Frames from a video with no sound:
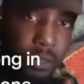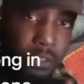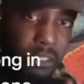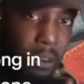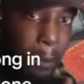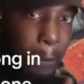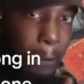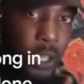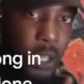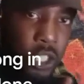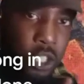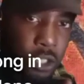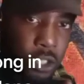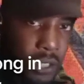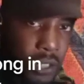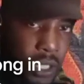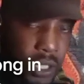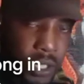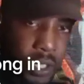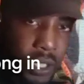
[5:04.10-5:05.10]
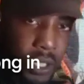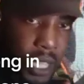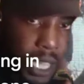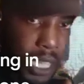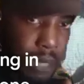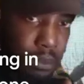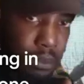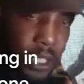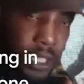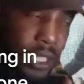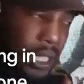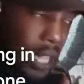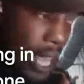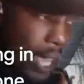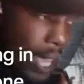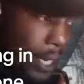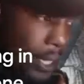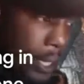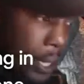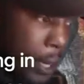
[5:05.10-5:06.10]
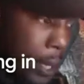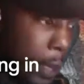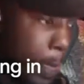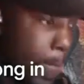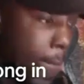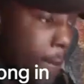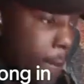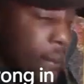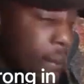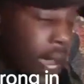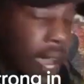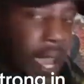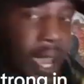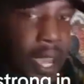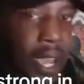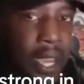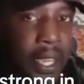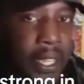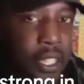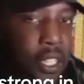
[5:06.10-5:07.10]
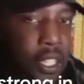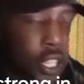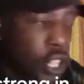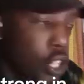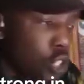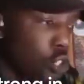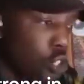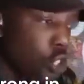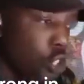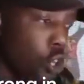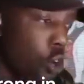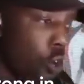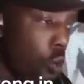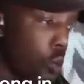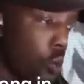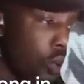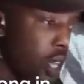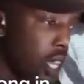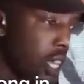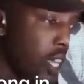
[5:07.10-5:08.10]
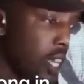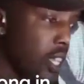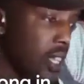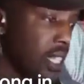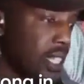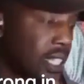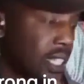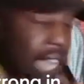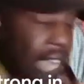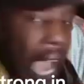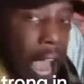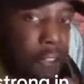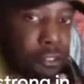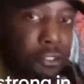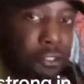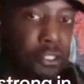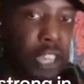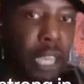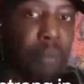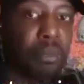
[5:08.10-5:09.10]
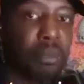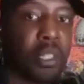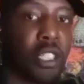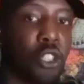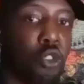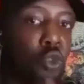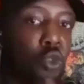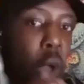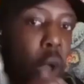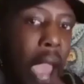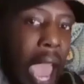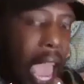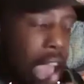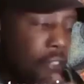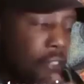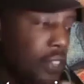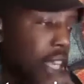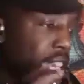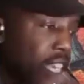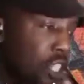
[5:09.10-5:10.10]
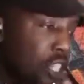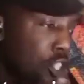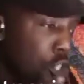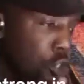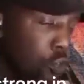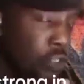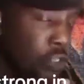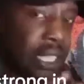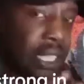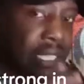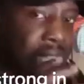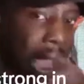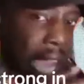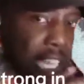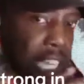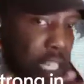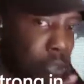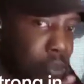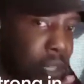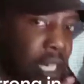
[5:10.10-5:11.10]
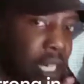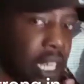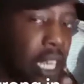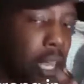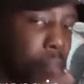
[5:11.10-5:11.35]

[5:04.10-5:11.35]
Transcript: for butchering his name, Salakia. Alright? So the Scott family, you have your history documented